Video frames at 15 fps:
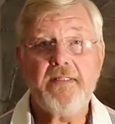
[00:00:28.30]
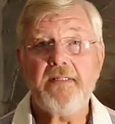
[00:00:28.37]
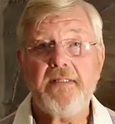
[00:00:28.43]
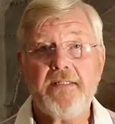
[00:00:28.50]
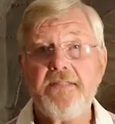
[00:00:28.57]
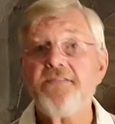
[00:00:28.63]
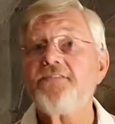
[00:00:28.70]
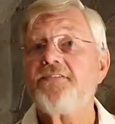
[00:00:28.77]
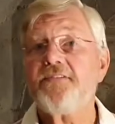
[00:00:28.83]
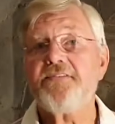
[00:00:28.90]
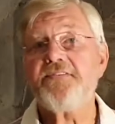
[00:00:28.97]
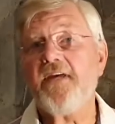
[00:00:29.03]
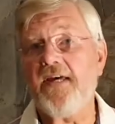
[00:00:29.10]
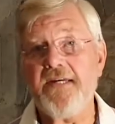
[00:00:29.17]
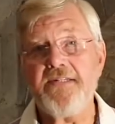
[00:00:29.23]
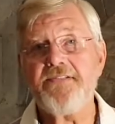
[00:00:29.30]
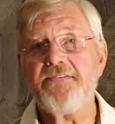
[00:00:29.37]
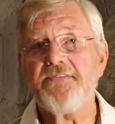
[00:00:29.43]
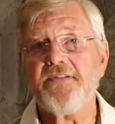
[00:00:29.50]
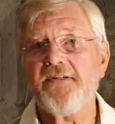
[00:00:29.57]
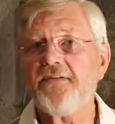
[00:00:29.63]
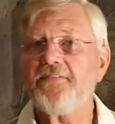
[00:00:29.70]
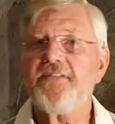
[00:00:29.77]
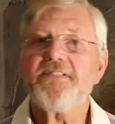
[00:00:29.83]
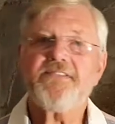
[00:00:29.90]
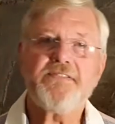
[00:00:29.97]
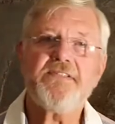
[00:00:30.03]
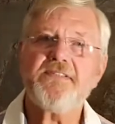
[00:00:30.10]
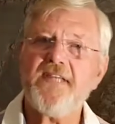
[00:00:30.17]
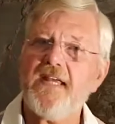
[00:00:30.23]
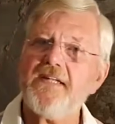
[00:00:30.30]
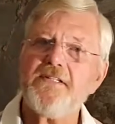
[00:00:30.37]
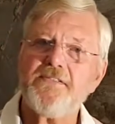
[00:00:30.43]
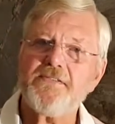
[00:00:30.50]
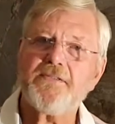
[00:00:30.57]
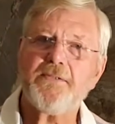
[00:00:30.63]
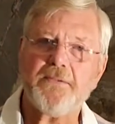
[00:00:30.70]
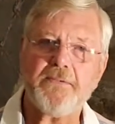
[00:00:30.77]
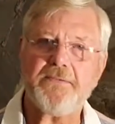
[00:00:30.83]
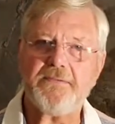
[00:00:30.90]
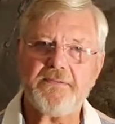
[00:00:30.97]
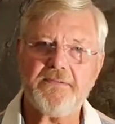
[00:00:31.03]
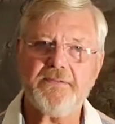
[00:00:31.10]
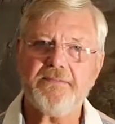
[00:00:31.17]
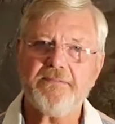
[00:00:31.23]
It's the size of a tennis court,